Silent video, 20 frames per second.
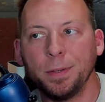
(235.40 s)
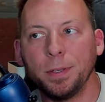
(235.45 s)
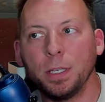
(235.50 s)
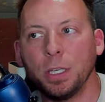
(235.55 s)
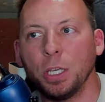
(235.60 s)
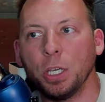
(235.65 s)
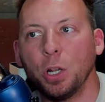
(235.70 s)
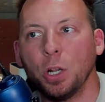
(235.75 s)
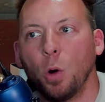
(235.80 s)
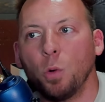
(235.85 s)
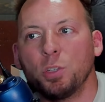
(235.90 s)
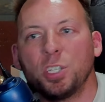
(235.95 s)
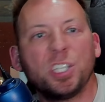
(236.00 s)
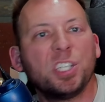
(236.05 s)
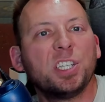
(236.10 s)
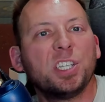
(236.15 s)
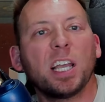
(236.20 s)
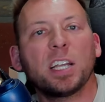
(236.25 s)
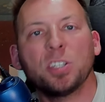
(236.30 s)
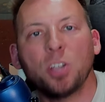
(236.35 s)
you know,
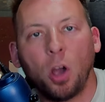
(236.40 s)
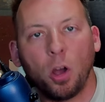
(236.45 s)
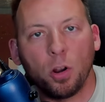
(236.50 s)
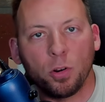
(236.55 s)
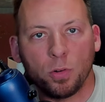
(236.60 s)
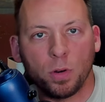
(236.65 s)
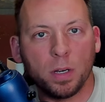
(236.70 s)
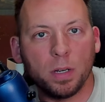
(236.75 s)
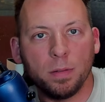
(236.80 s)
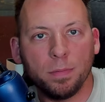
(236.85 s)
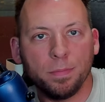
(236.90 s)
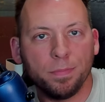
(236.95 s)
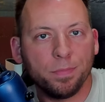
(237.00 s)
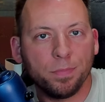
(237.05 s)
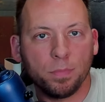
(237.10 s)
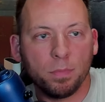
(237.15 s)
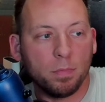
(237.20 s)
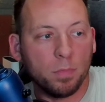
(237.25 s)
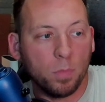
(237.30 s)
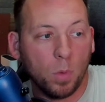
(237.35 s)
six hundred,
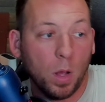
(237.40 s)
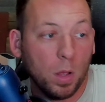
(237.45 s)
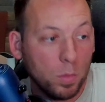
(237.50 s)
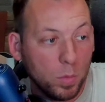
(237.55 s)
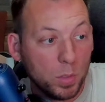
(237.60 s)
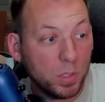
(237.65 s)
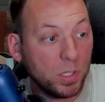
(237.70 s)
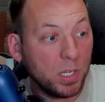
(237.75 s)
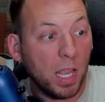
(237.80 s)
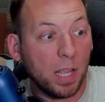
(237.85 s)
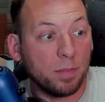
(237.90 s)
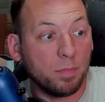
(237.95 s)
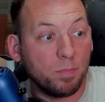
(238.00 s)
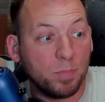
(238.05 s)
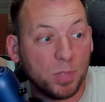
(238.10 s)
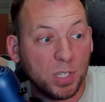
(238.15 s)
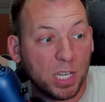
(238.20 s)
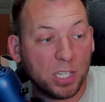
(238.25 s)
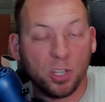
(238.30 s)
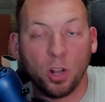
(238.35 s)
well, we'll say
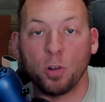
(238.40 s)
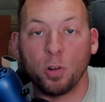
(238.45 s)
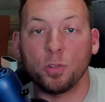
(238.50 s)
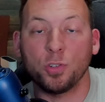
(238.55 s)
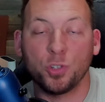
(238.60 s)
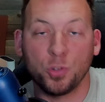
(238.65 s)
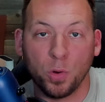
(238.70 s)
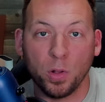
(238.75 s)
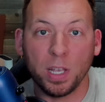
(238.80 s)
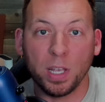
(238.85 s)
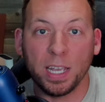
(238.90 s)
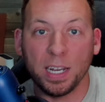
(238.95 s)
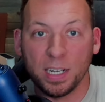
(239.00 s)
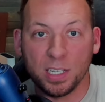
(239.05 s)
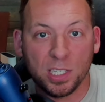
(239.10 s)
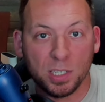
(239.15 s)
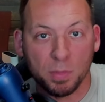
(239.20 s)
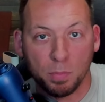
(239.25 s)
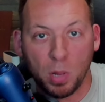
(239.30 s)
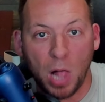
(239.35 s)
six hundred trillion
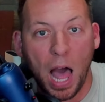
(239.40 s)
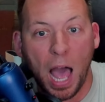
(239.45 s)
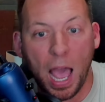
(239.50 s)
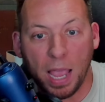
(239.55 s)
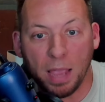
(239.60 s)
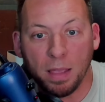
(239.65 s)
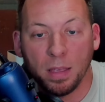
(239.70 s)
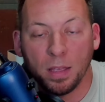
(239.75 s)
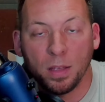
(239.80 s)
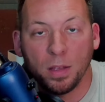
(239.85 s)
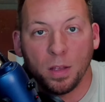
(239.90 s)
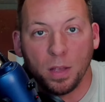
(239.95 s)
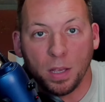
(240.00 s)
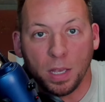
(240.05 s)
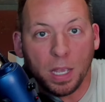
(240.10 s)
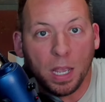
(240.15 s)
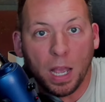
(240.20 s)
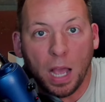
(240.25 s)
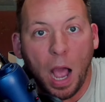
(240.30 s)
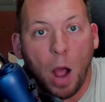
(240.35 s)
in supply
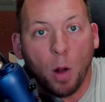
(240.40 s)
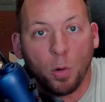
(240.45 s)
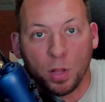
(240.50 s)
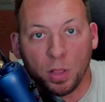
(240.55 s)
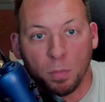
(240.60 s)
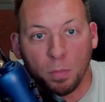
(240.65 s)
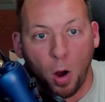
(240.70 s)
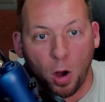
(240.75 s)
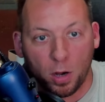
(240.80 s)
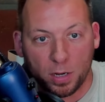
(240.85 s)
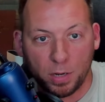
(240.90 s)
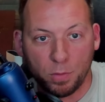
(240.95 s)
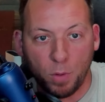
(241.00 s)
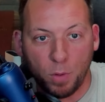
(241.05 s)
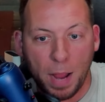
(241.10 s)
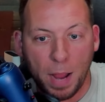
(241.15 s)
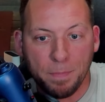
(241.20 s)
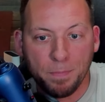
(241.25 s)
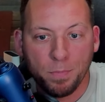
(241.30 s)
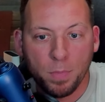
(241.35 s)
out in the market,
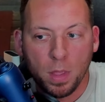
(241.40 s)
right?